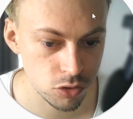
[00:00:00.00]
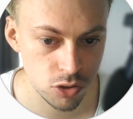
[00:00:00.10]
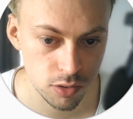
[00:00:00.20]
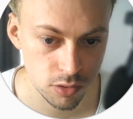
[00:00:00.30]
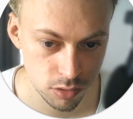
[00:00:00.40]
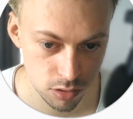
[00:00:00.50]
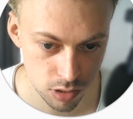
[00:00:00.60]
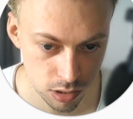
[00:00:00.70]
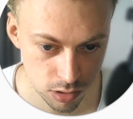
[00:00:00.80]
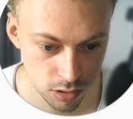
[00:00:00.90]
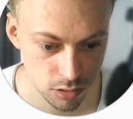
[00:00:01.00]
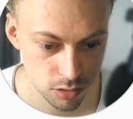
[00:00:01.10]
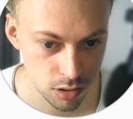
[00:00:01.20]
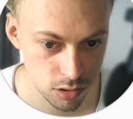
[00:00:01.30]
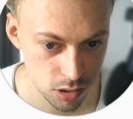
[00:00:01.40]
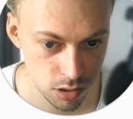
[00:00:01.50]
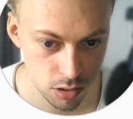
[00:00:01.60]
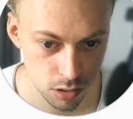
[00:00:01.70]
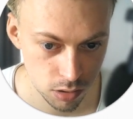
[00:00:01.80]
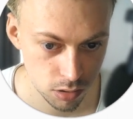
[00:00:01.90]
adjust the thickness
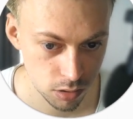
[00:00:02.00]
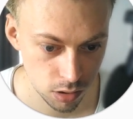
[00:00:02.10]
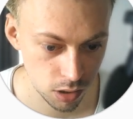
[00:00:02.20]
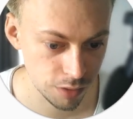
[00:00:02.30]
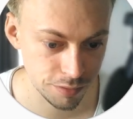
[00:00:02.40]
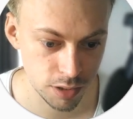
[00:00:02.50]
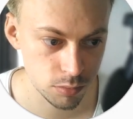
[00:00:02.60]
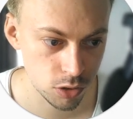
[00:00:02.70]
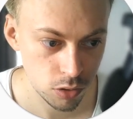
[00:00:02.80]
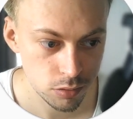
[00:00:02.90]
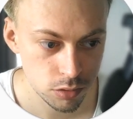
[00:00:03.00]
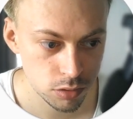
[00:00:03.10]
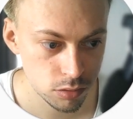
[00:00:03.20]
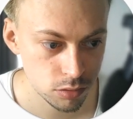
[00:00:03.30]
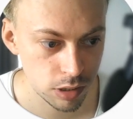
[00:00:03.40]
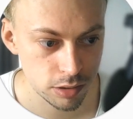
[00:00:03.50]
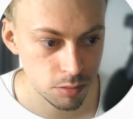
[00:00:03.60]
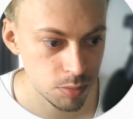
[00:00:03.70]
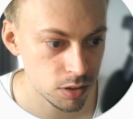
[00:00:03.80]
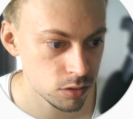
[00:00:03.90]
easily. A lot of them don't. Like,
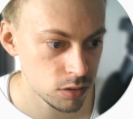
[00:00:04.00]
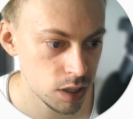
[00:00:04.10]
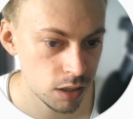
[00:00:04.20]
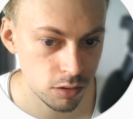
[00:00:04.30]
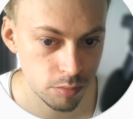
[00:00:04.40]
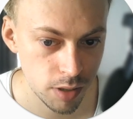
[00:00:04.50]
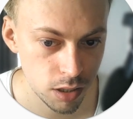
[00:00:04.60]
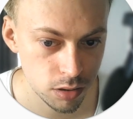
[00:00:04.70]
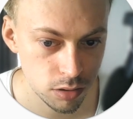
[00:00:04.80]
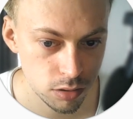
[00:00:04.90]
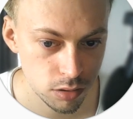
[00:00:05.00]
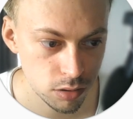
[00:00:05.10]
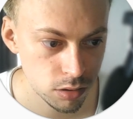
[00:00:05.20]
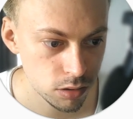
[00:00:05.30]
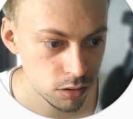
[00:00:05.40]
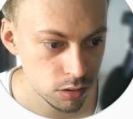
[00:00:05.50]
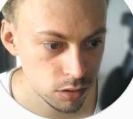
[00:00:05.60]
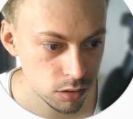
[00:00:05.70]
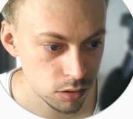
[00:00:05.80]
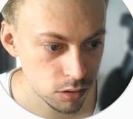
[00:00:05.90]
depends on the icon pack.
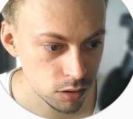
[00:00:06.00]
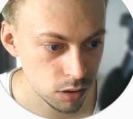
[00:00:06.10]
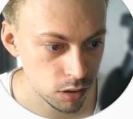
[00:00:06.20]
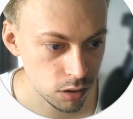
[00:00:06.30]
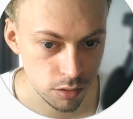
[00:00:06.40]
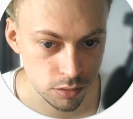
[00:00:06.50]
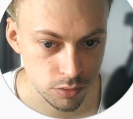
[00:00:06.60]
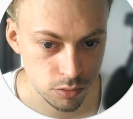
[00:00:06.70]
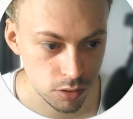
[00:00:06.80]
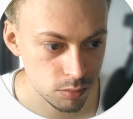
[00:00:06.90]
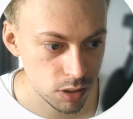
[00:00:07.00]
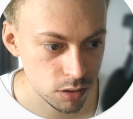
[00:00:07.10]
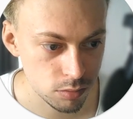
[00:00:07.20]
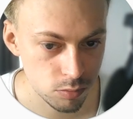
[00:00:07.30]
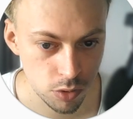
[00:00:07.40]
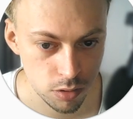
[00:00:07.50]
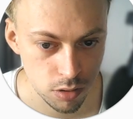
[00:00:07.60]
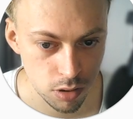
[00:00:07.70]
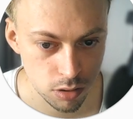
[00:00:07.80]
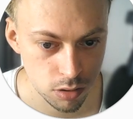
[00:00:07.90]
If you want to make it more
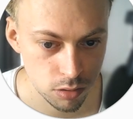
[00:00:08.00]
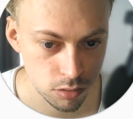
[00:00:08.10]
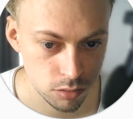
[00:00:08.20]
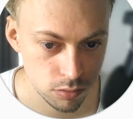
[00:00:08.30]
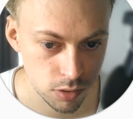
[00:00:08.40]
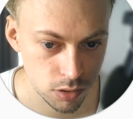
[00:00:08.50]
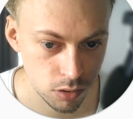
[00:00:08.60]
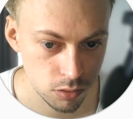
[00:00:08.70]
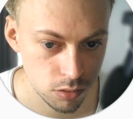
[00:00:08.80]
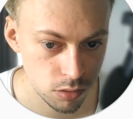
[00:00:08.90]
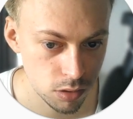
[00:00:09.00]
thick, that's how you do